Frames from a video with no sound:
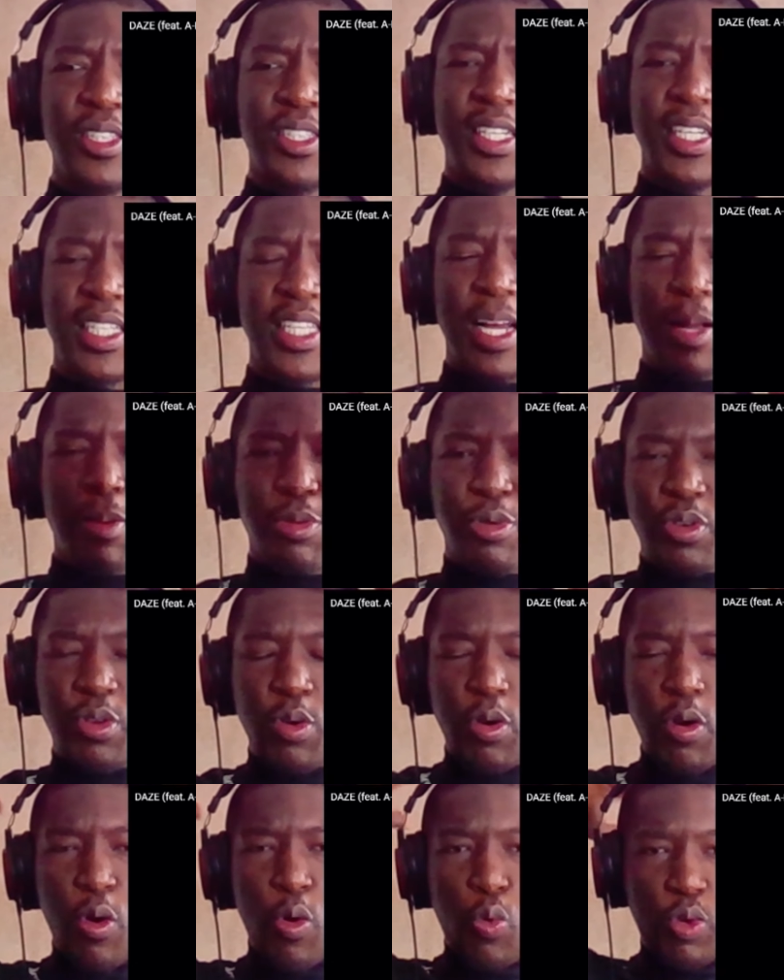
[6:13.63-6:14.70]
TW.
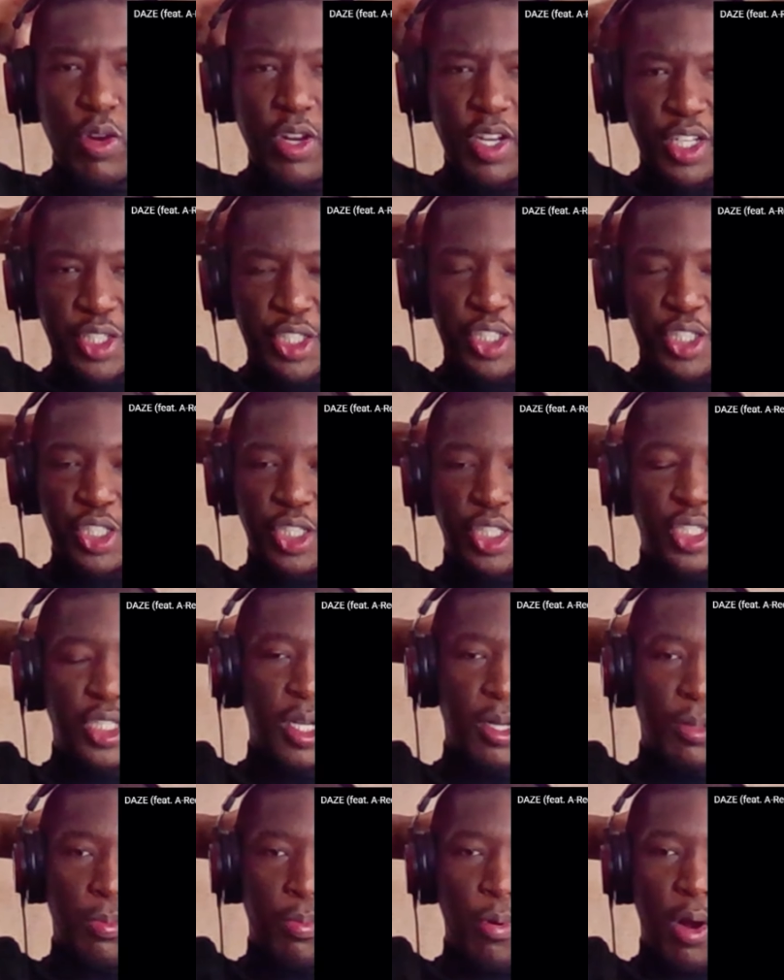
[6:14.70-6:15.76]
Holy
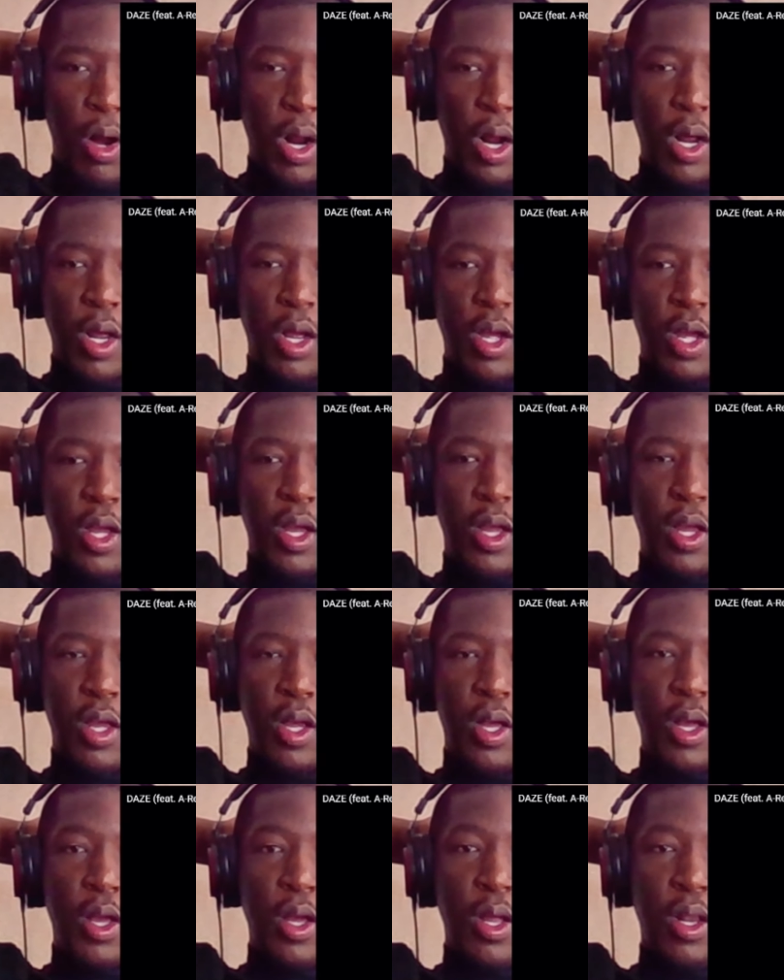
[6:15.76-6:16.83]
shit, bro.
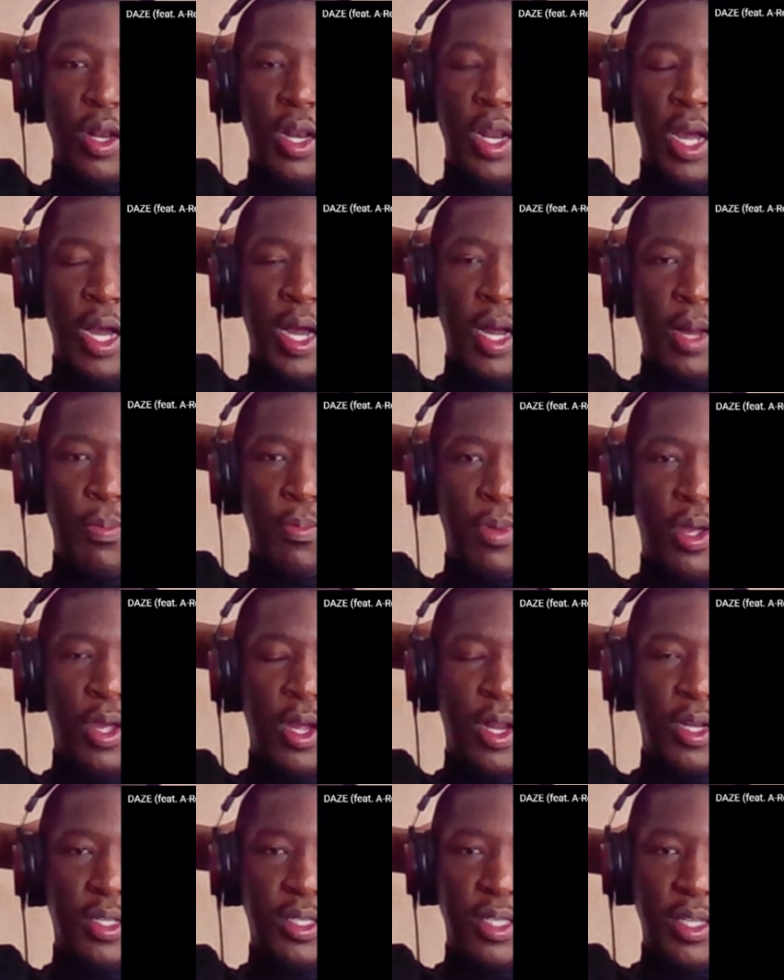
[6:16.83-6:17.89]
Nah,
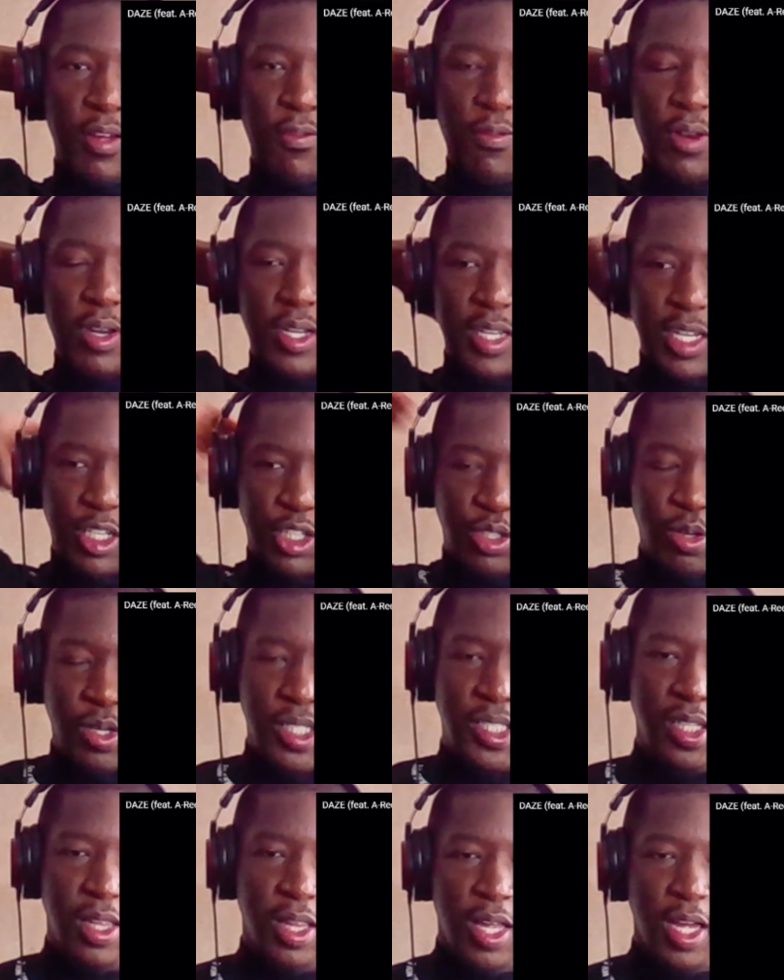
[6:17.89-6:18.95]
man, it's definitely
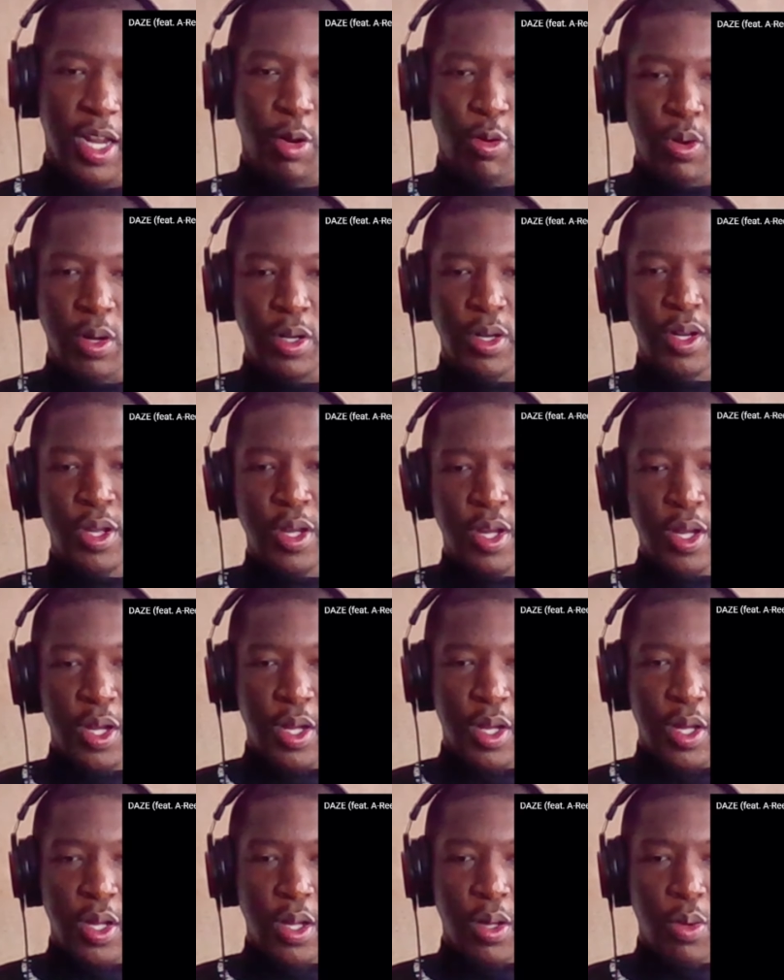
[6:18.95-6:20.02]
addressing that one.
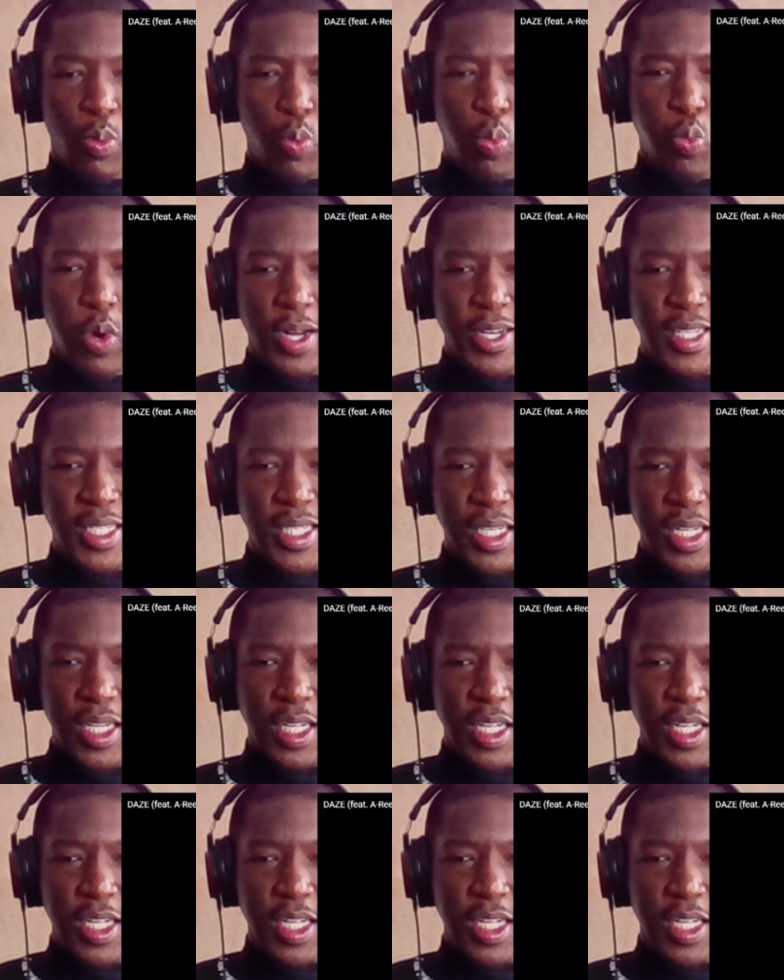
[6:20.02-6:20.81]
What?